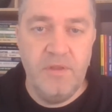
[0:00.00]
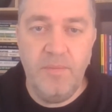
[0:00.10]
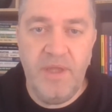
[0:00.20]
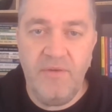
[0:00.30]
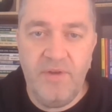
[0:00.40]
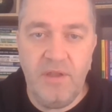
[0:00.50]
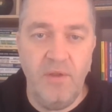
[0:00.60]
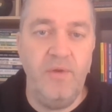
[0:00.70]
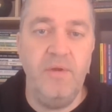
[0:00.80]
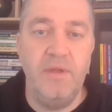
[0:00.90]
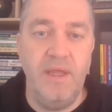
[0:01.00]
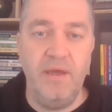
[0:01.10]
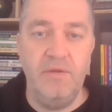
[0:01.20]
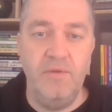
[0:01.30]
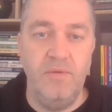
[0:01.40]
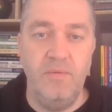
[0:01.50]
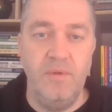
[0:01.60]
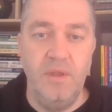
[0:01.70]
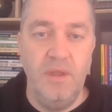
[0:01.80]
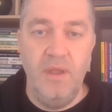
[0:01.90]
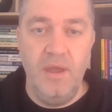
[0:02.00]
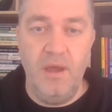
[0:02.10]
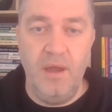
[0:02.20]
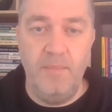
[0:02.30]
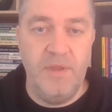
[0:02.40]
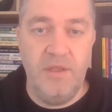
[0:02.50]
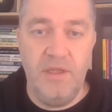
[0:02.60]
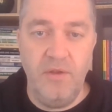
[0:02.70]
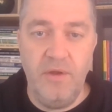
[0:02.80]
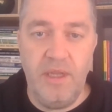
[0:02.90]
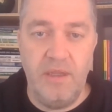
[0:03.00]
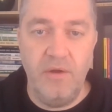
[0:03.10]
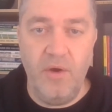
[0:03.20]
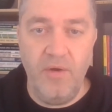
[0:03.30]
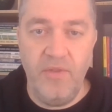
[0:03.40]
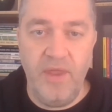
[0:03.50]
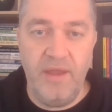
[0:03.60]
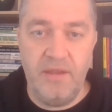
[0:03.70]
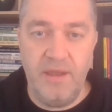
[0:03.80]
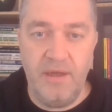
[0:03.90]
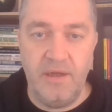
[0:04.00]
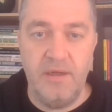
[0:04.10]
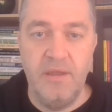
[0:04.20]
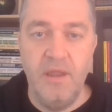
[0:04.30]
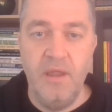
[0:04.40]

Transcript: You'll be able to learn how to do uh, machine learning on that data.